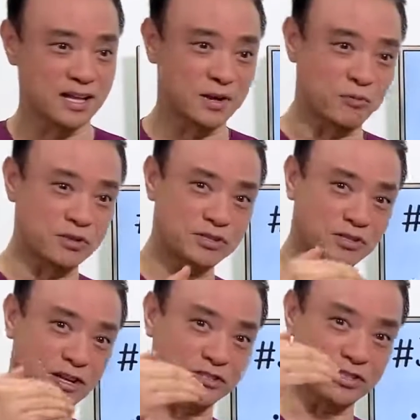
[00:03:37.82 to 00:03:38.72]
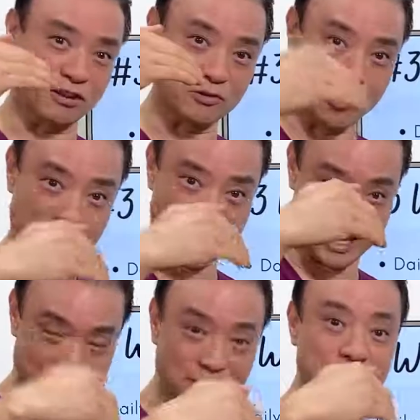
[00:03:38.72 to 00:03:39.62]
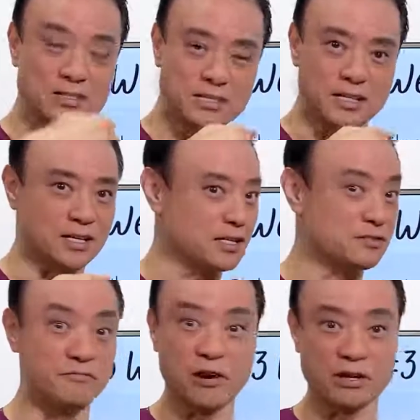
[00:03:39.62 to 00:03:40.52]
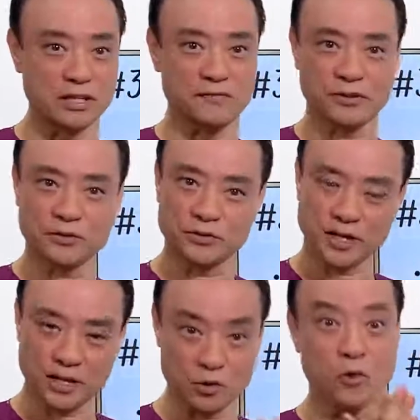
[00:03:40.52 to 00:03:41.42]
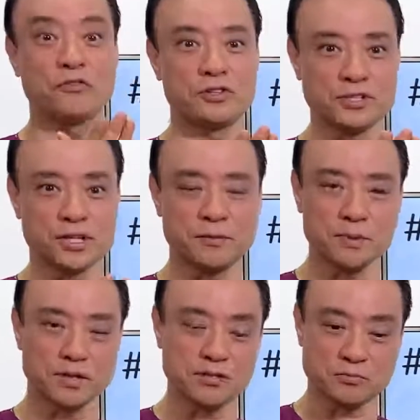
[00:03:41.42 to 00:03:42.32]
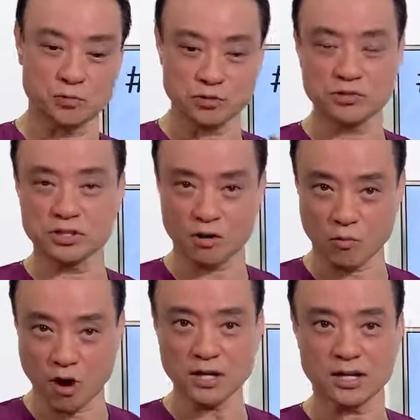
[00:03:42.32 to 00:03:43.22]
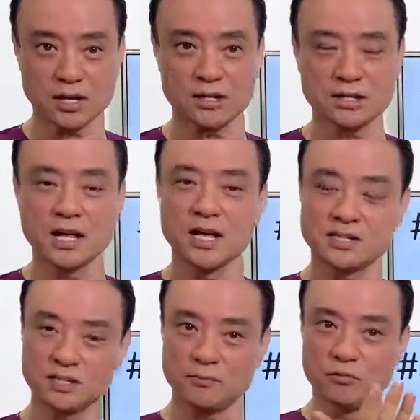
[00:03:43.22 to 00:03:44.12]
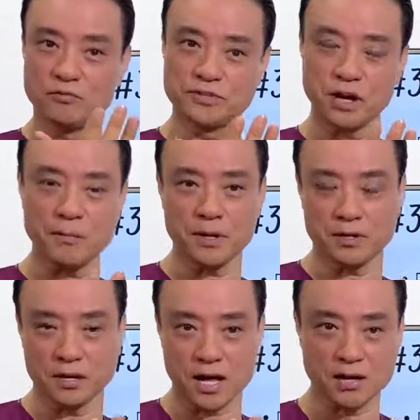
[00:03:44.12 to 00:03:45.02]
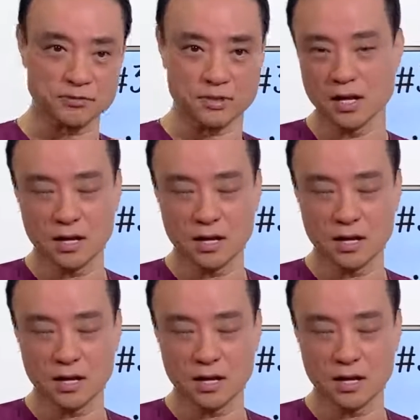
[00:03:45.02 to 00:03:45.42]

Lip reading: once the nails start going into the skin, it's very difficult to get it over the skin, because once you start walking on it, skin moves up and allows